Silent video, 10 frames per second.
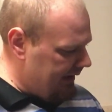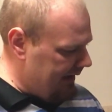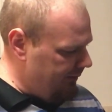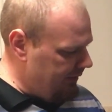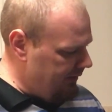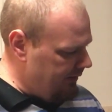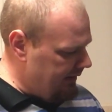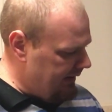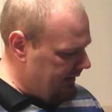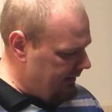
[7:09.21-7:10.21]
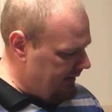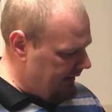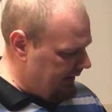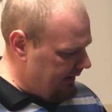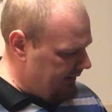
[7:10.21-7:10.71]
I'm going to go ahead
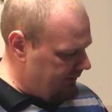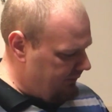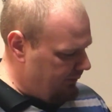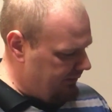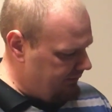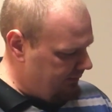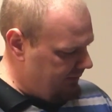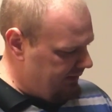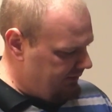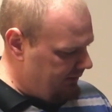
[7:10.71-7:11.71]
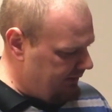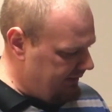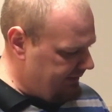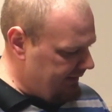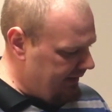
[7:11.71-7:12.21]
and sprinkle some of this on
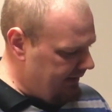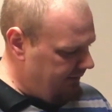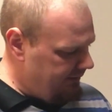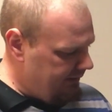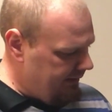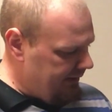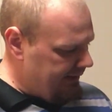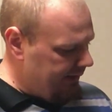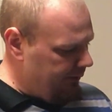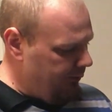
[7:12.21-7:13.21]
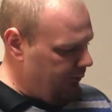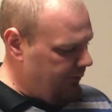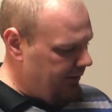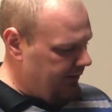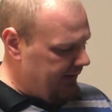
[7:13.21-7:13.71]
this side. That way, when we
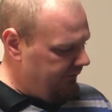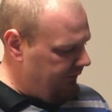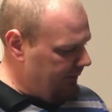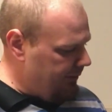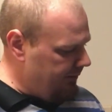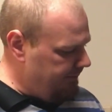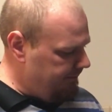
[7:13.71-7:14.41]
go ahead and flip them,